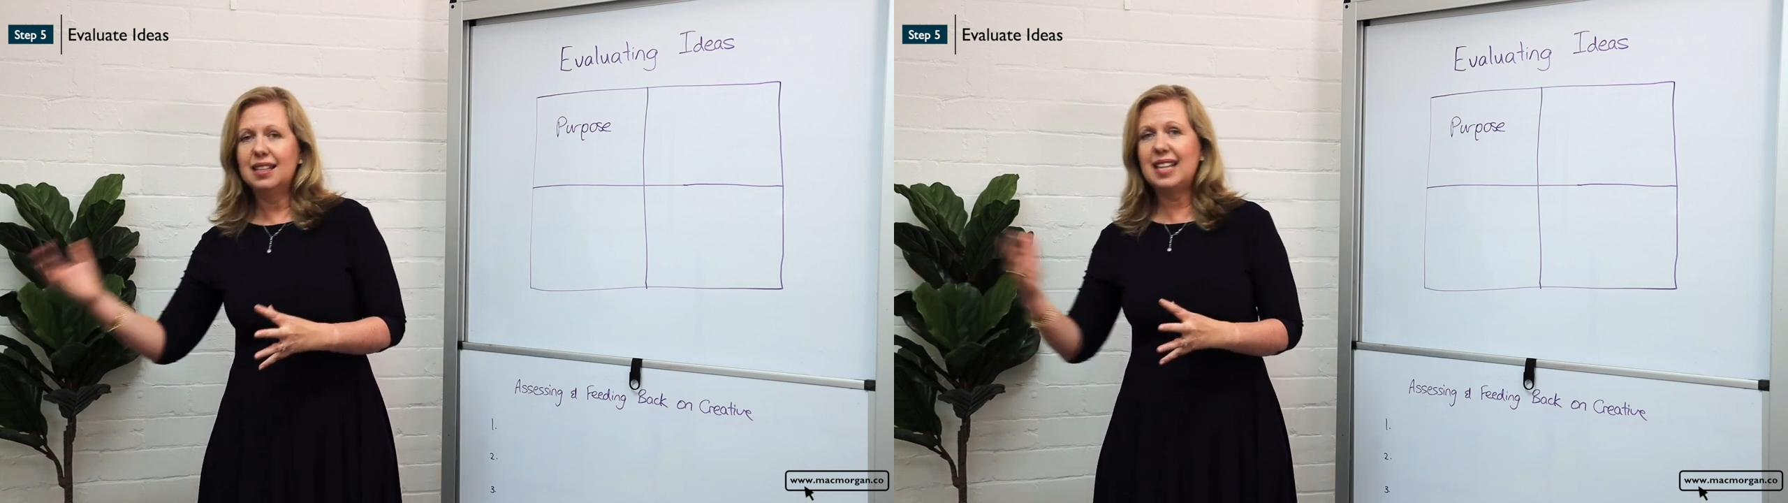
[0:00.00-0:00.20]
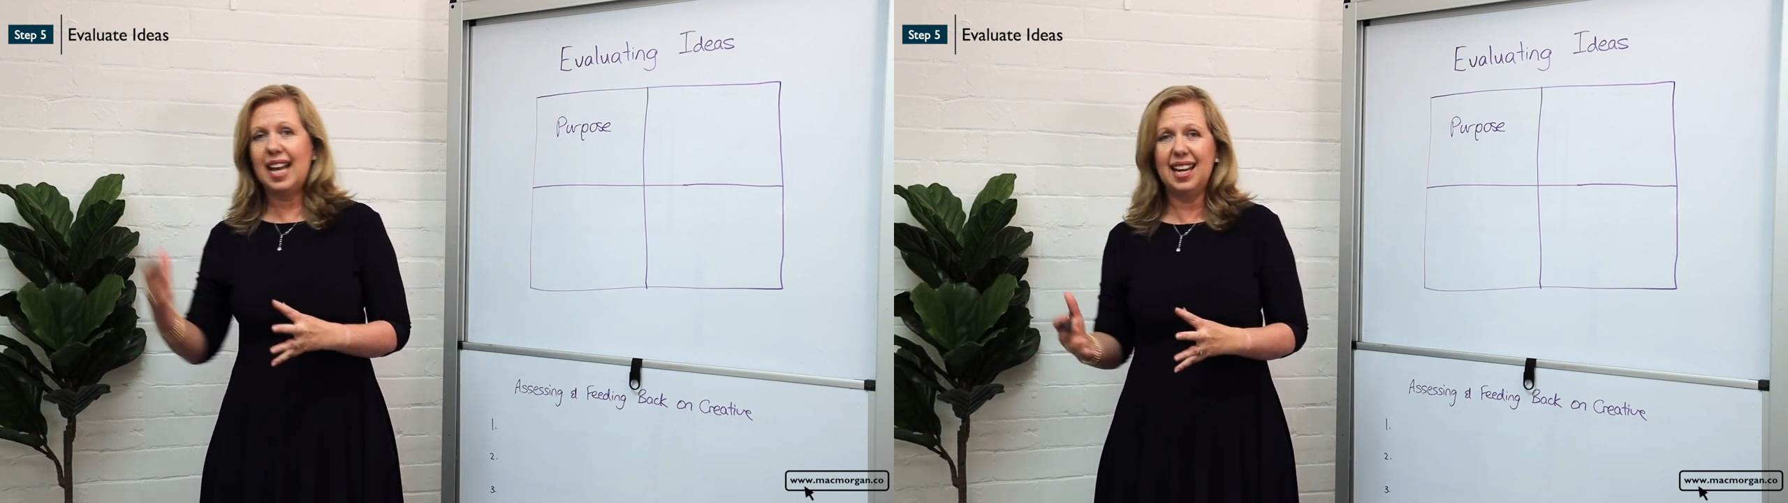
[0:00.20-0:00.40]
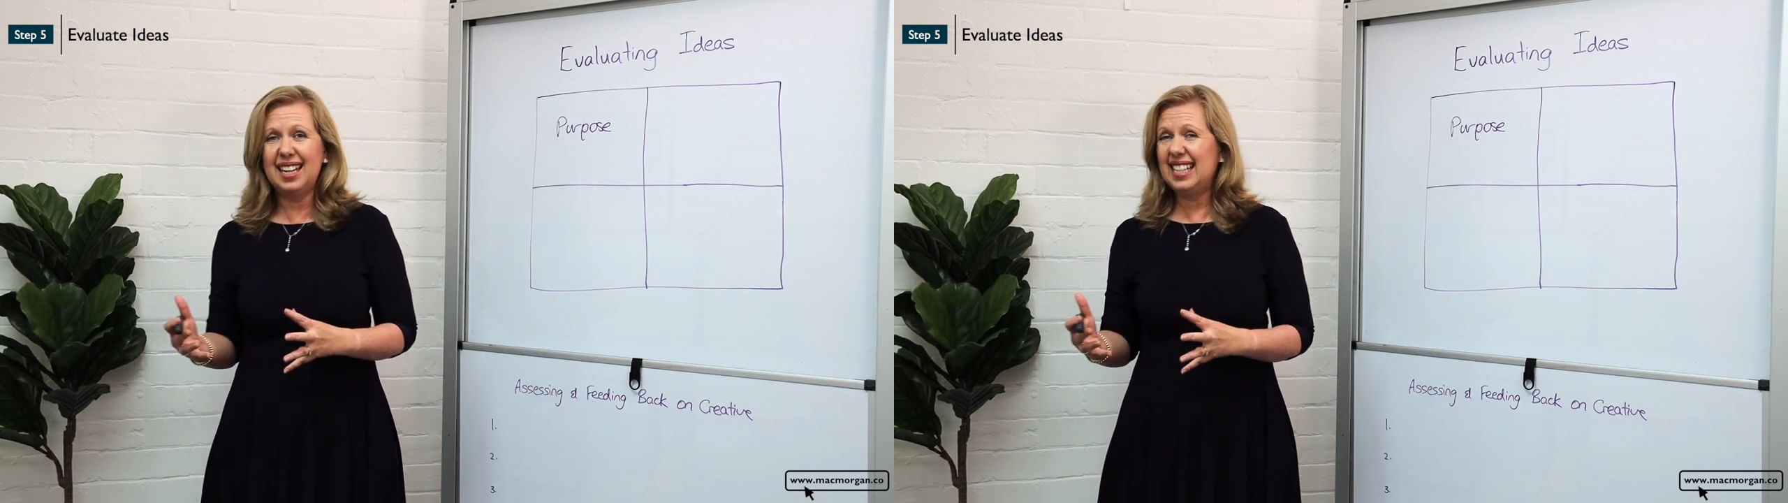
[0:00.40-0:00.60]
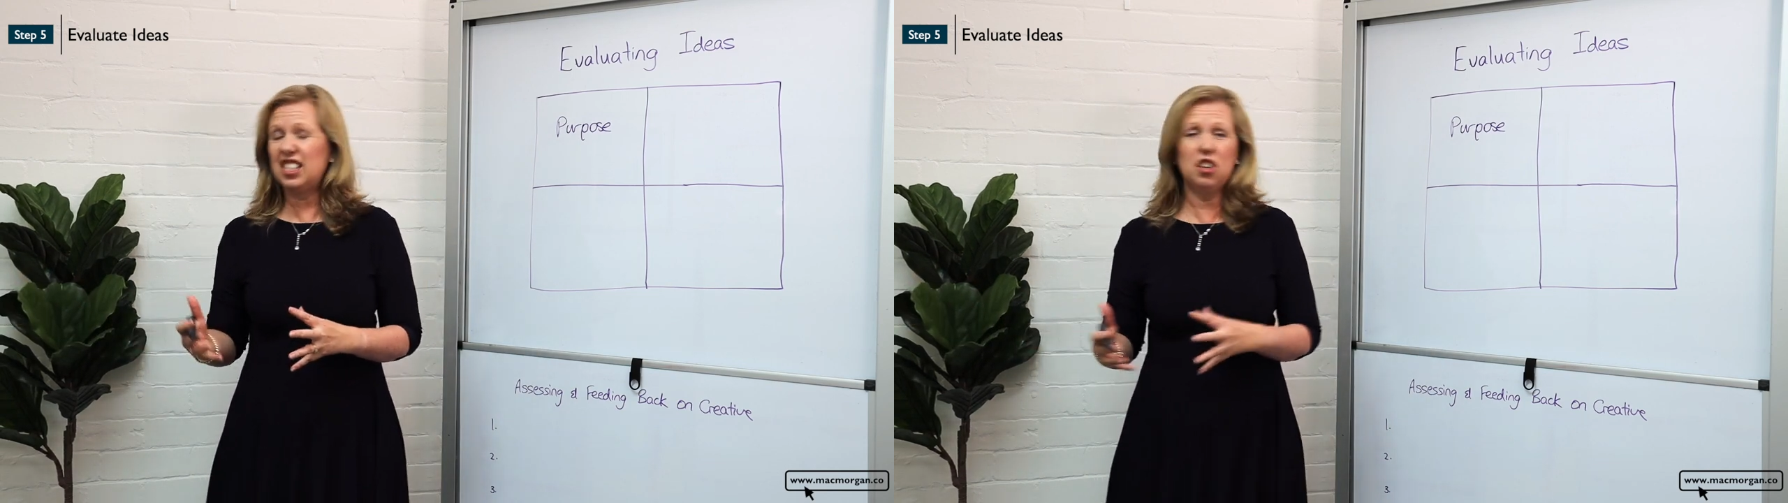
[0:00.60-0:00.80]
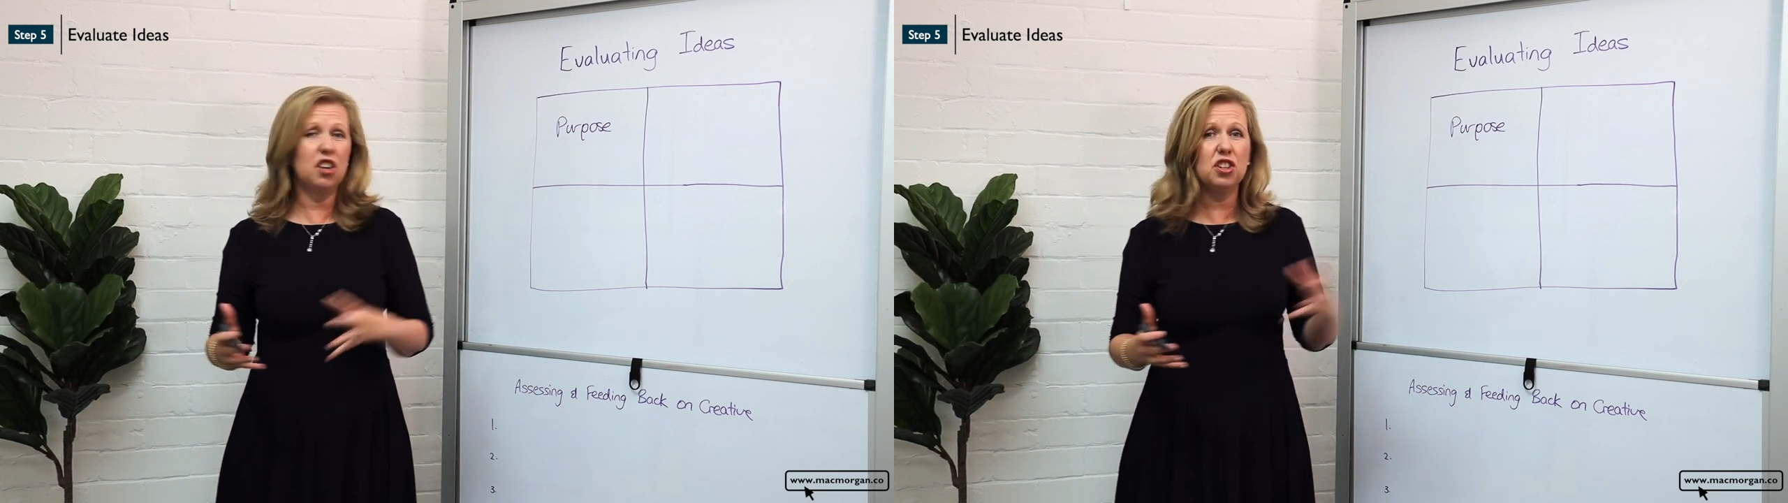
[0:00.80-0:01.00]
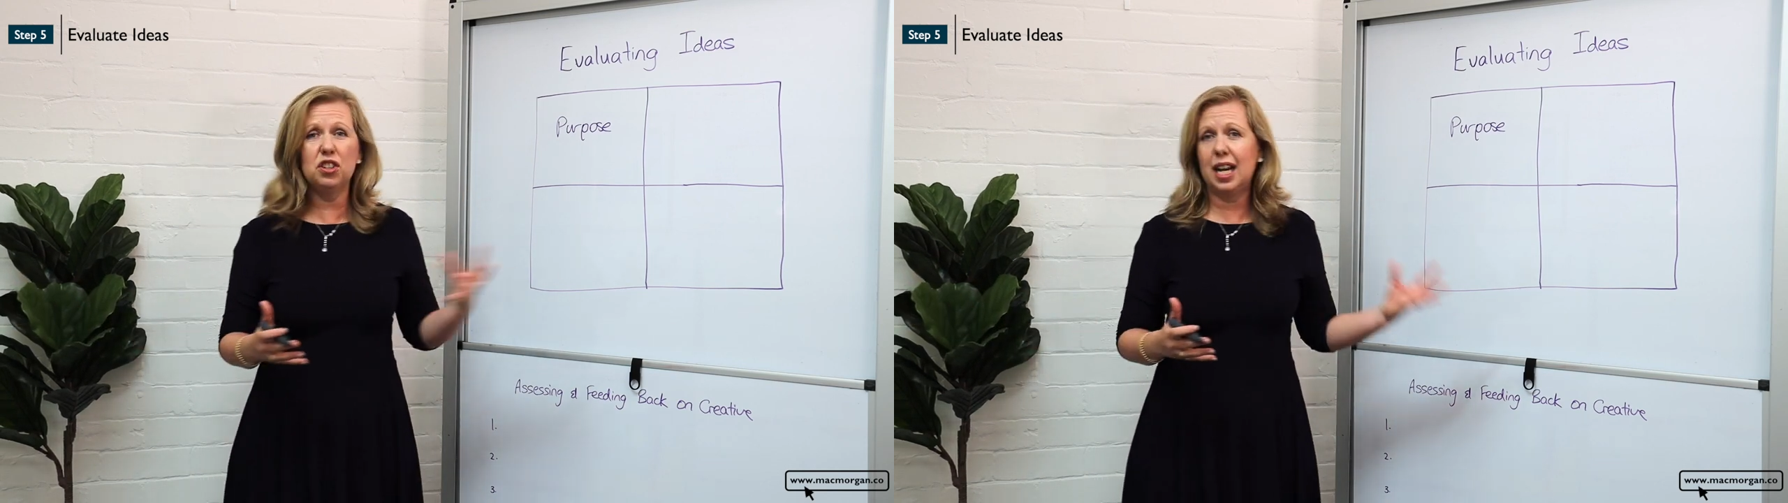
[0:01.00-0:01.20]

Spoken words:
then it's not a good